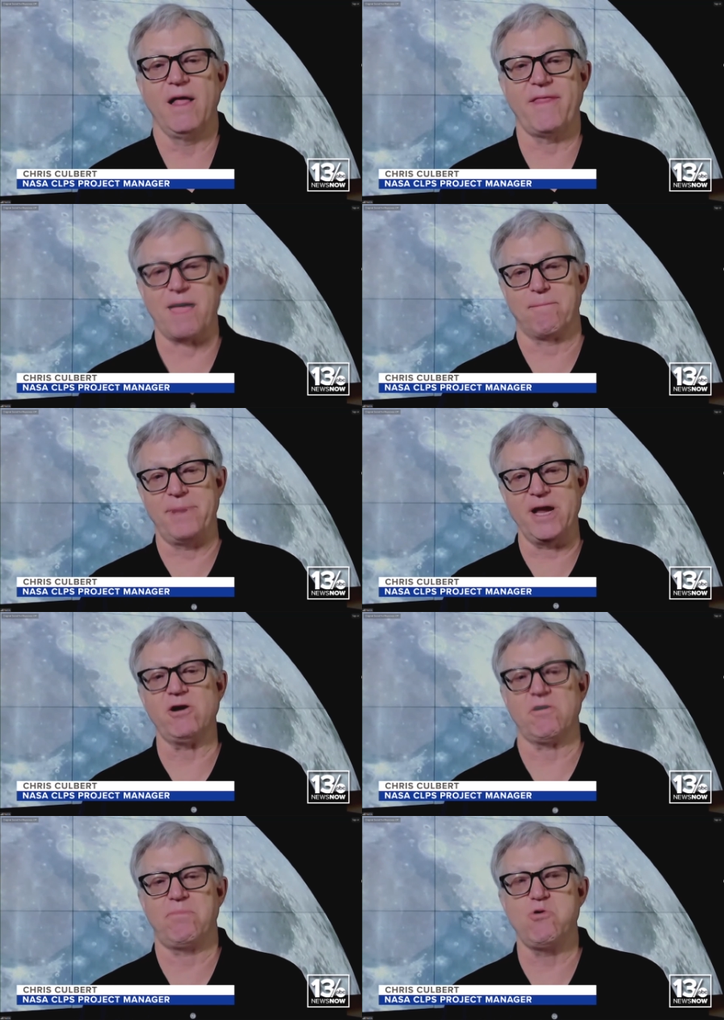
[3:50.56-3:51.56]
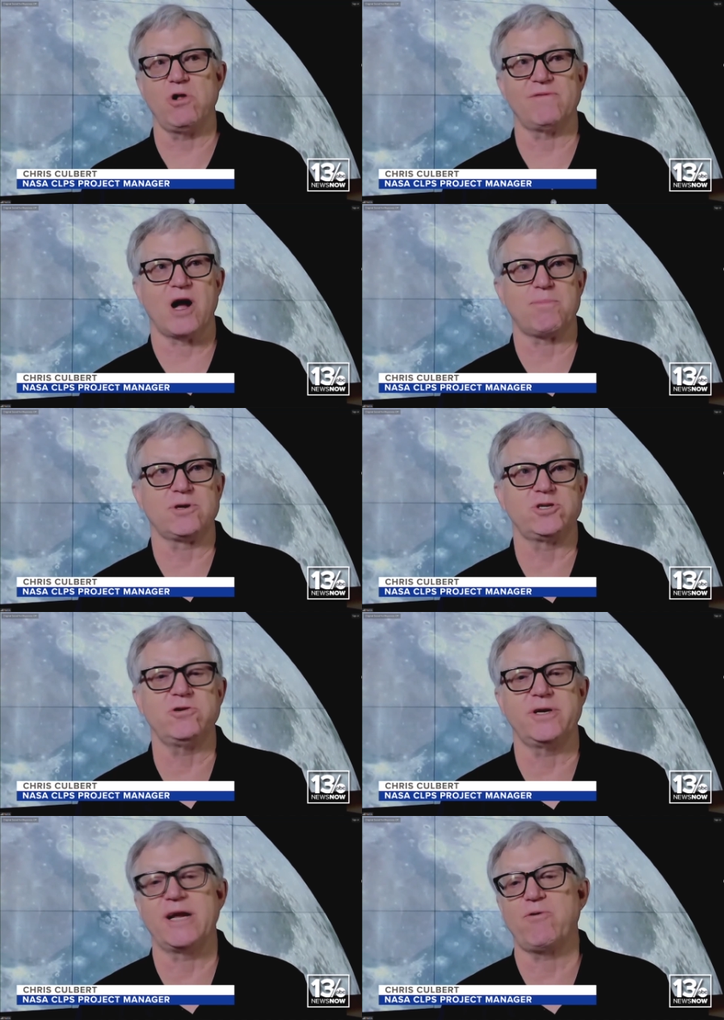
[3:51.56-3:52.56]
That bigger pool of
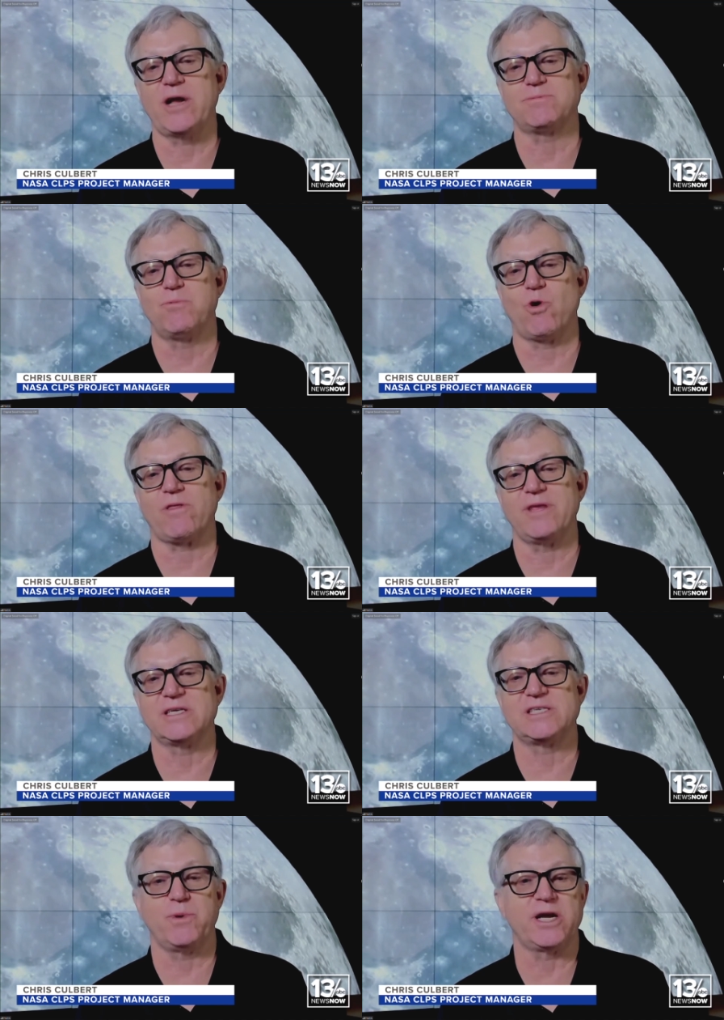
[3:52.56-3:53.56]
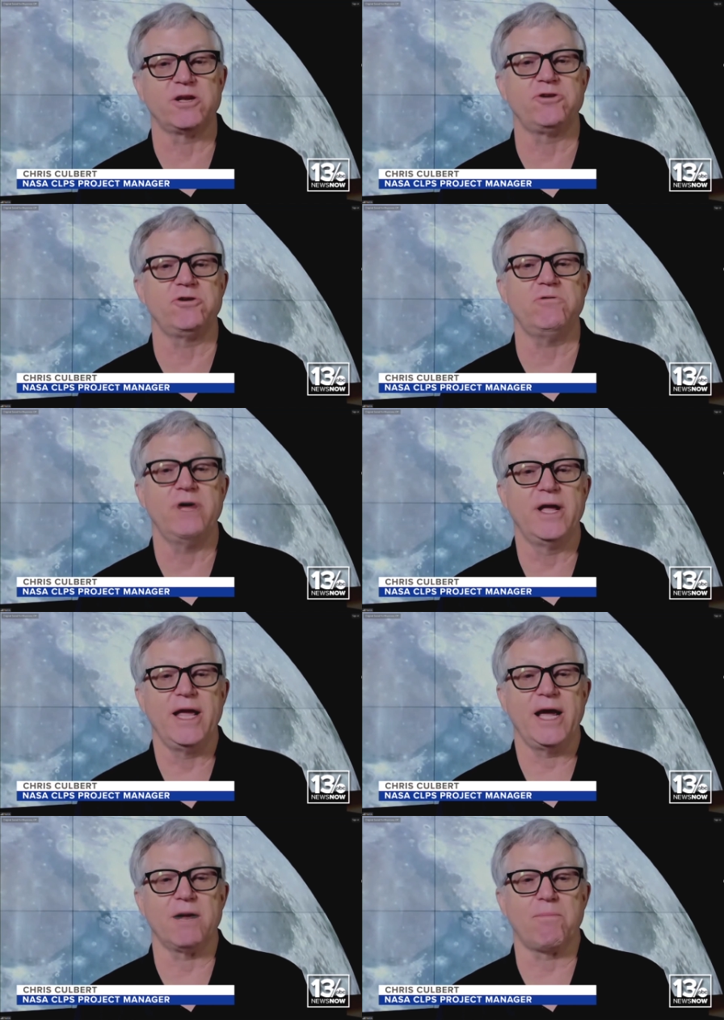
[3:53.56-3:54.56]
opportunity creates more things that we can do
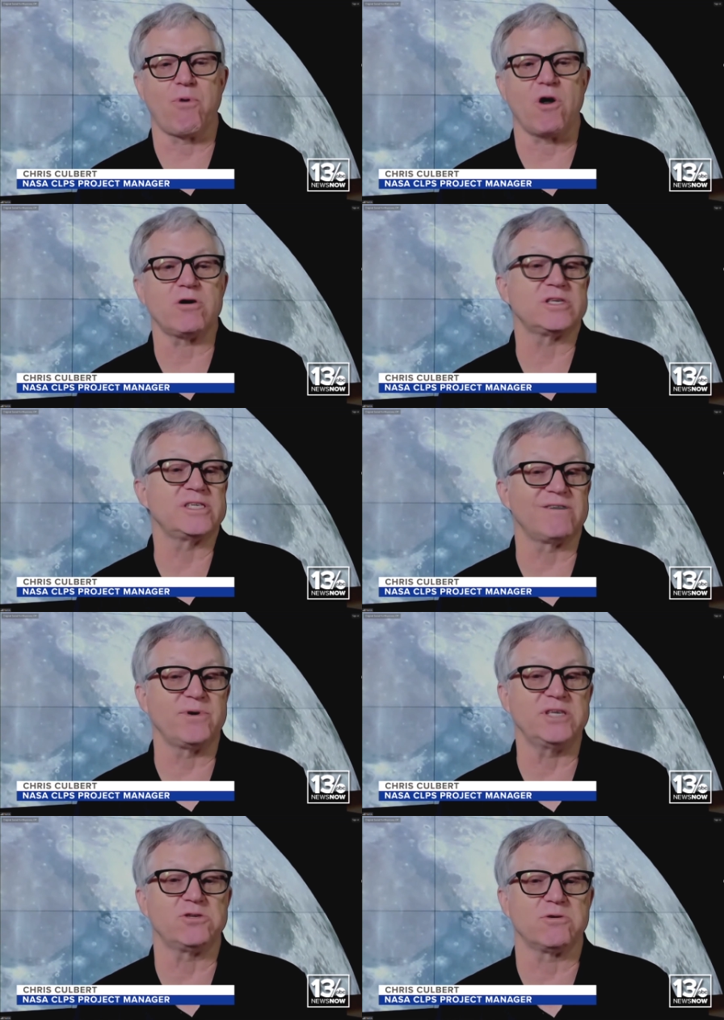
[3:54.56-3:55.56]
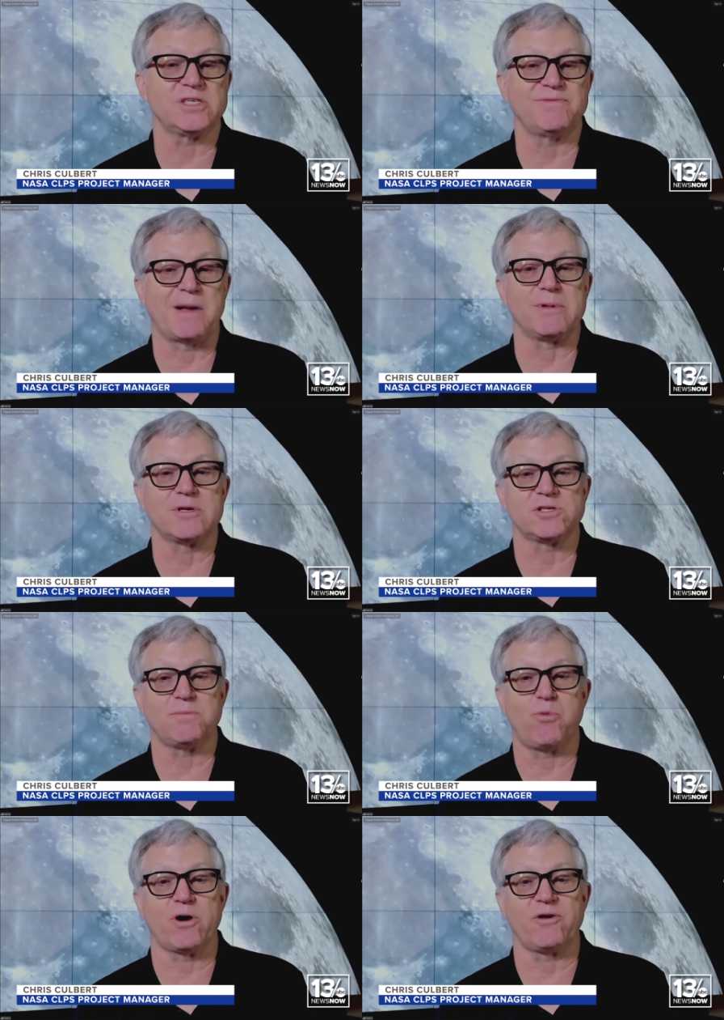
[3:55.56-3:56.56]
and a broader set of resources available to
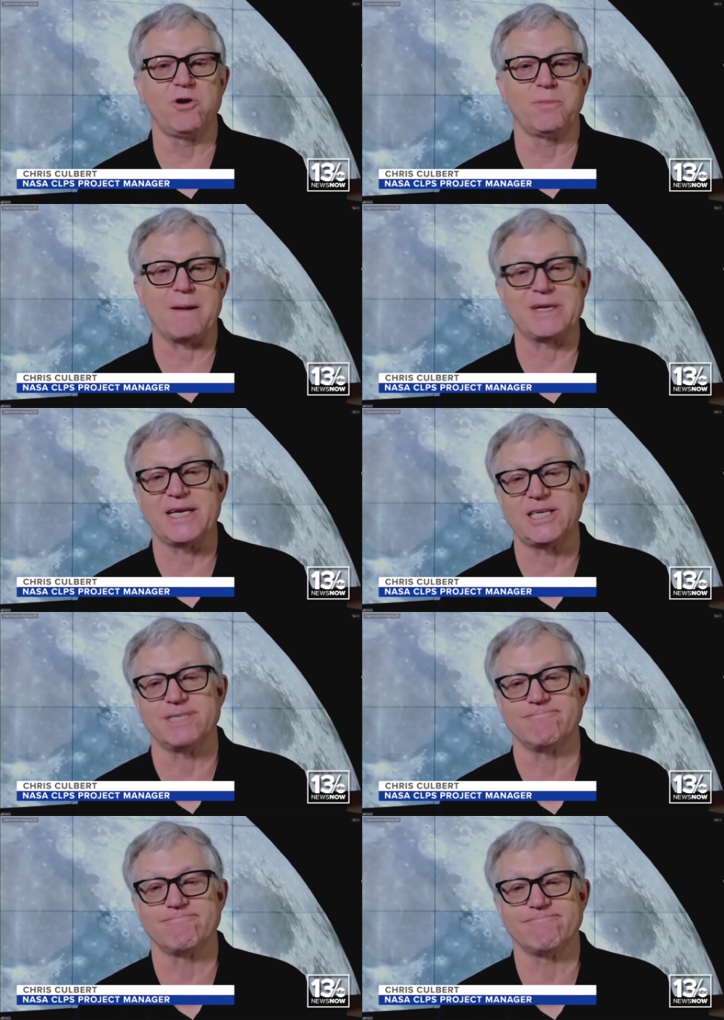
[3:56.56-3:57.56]
support human habitation.